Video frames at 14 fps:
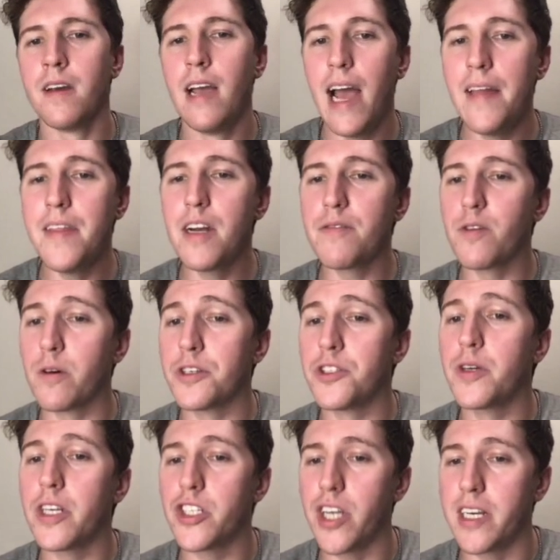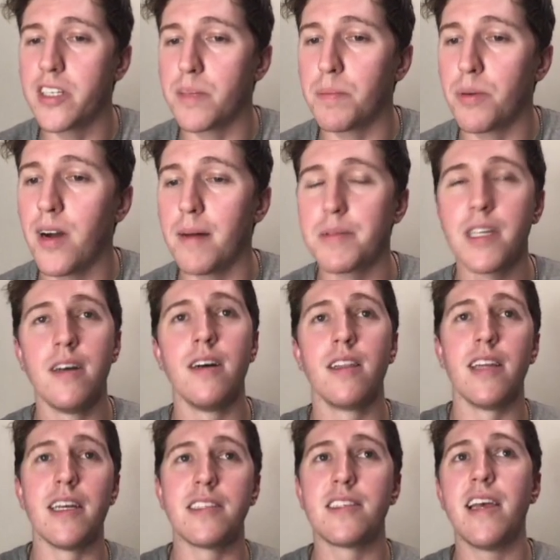And then of course you can change the prompt.
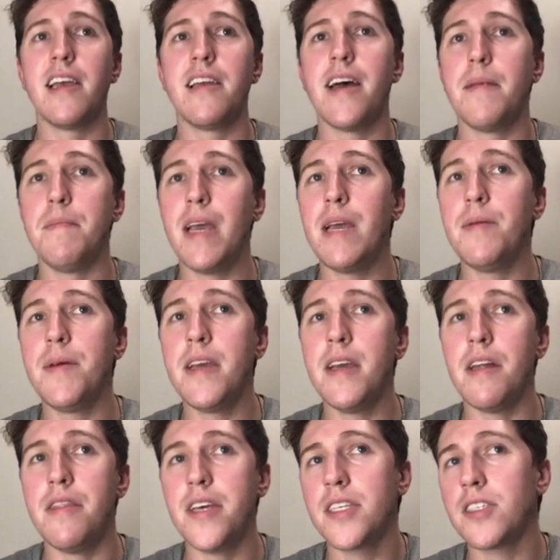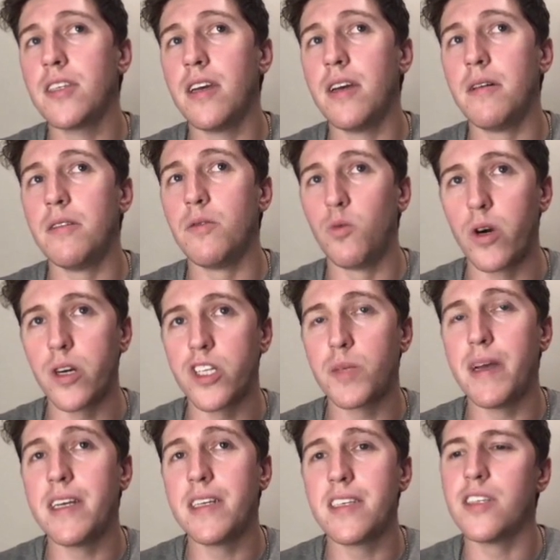Let's say that maybe this
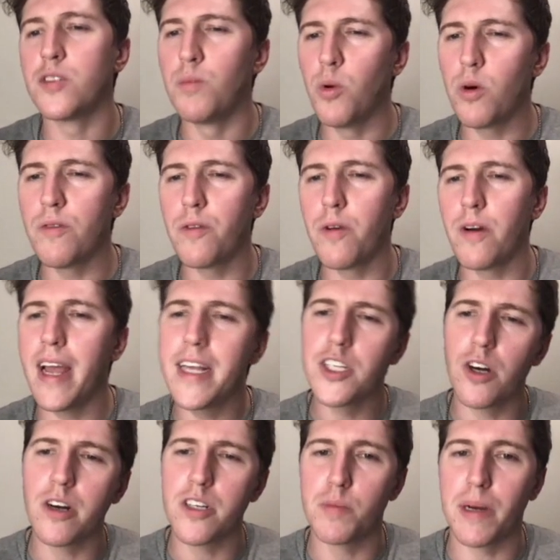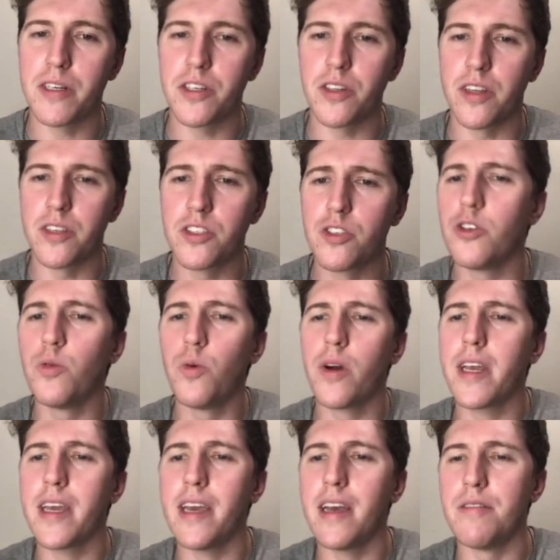workspace is more for HR specialists, so you want
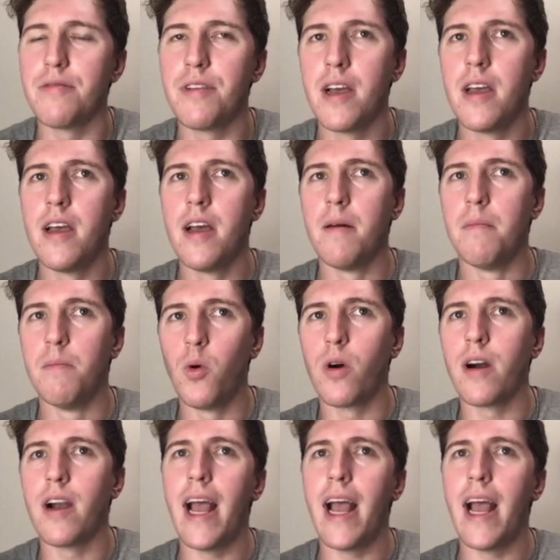to give more